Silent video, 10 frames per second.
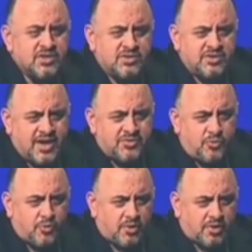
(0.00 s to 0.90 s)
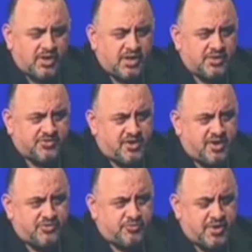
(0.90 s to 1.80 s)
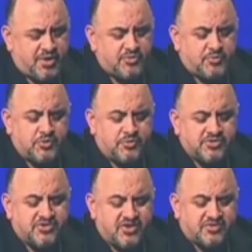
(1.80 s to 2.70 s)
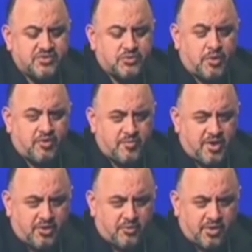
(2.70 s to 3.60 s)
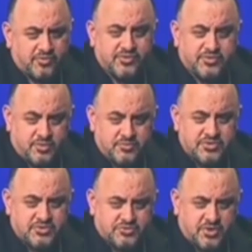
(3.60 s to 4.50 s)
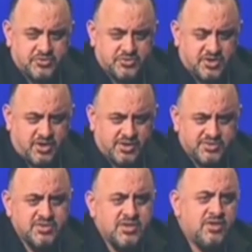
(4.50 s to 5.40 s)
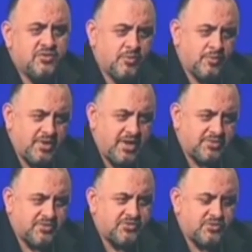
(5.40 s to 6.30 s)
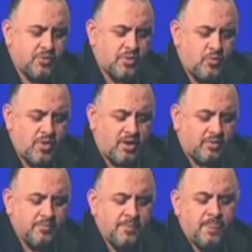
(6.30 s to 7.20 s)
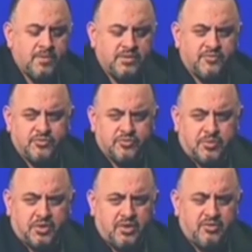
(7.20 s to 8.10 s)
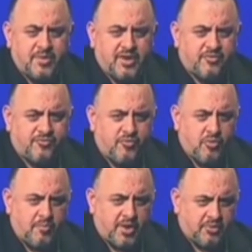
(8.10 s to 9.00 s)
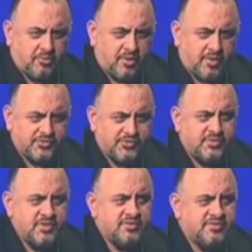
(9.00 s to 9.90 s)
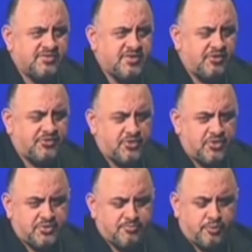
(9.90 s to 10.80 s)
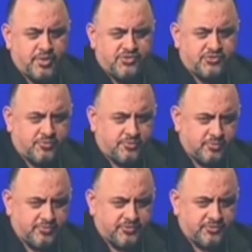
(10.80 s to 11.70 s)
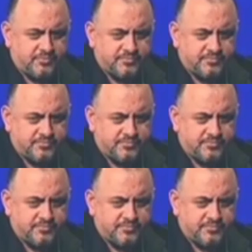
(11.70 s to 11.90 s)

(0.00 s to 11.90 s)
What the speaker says: You had to work in a size range between 6 and 12 microns in terms of the structure size to really get this to work well. If you were below about 4 microns, the cells start to bridge the grooves